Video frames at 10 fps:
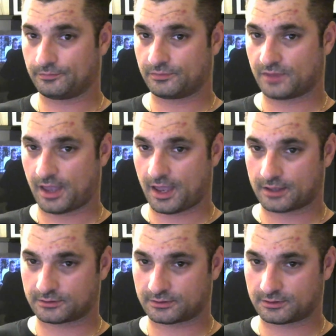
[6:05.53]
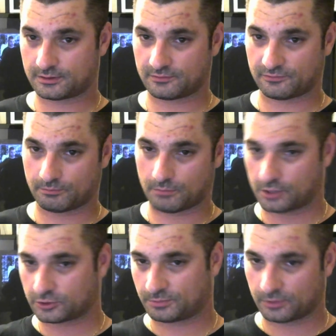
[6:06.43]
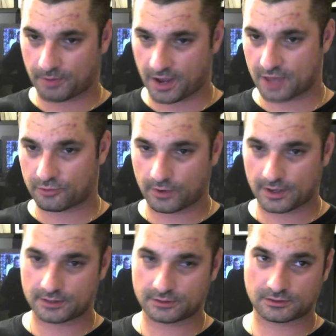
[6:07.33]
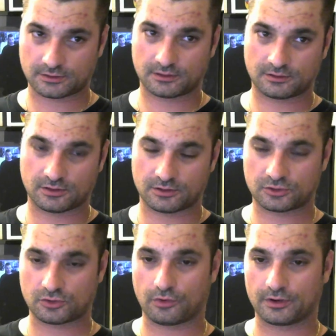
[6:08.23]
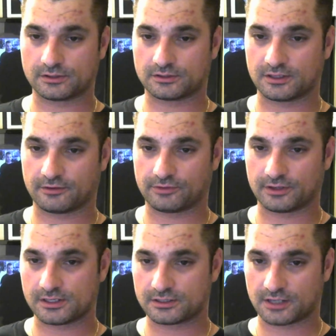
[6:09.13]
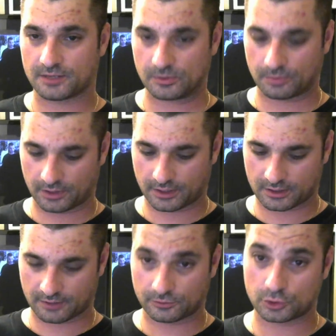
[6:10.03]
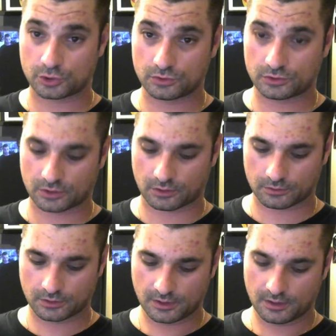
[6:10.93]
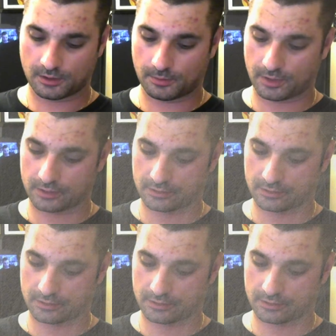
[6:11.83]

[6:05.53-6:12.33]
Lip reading: That has multiple pathways, so the story is different each time you play it if you choose so. But